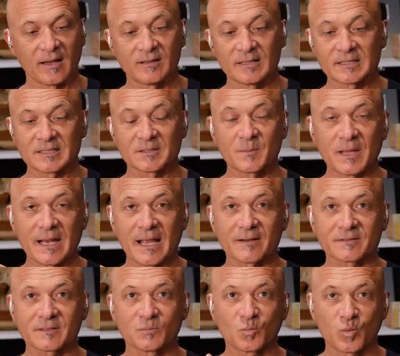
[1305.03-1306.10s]
And this is made
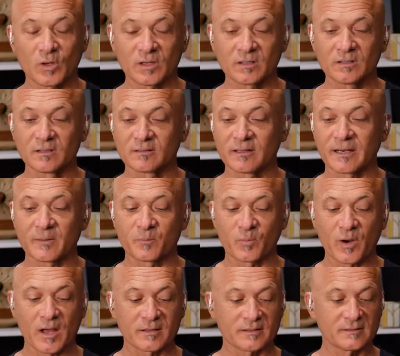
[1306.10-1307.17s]
out of some wood that I
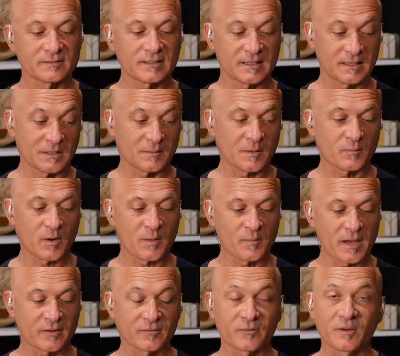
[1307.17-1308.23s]
brought to him. I
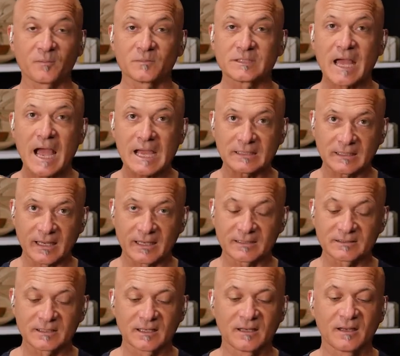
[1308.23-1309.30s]
brought back from
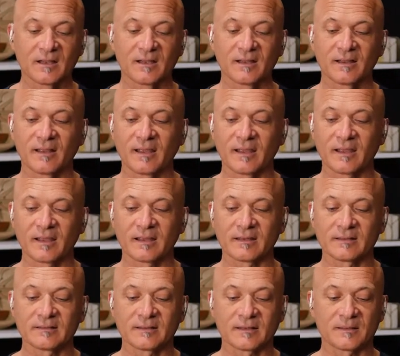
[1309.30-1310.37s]
Thailand.
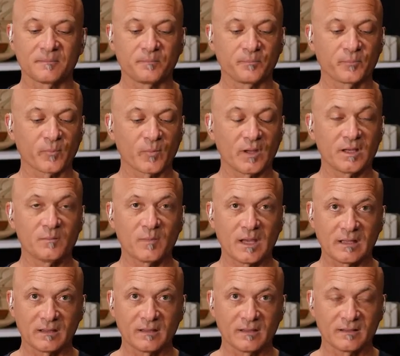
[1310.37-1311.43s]
And um, he
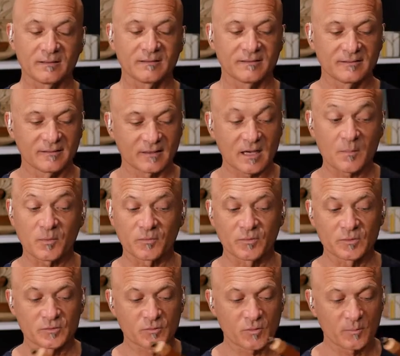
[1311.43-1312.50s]
made a couple
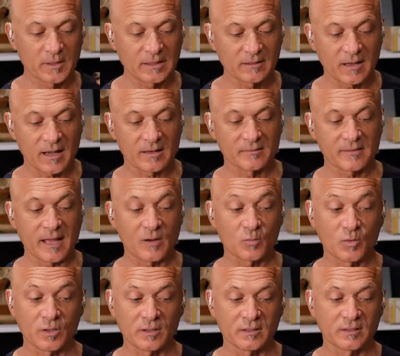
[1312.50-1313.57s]
flutes for me out of
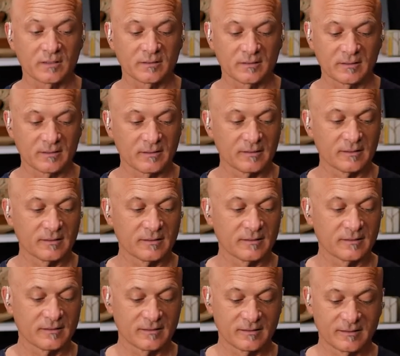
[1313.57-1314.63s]
that wood
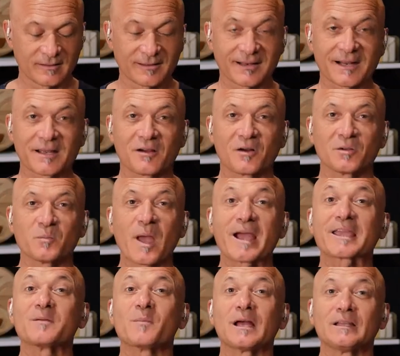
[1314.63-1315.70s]
that I hauled
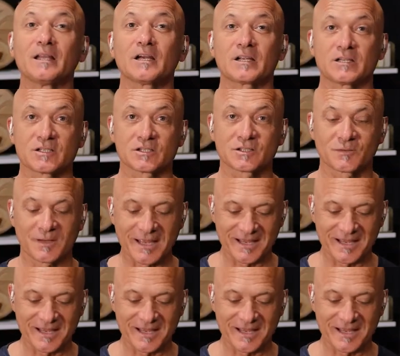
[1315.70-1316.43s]
back in my luggage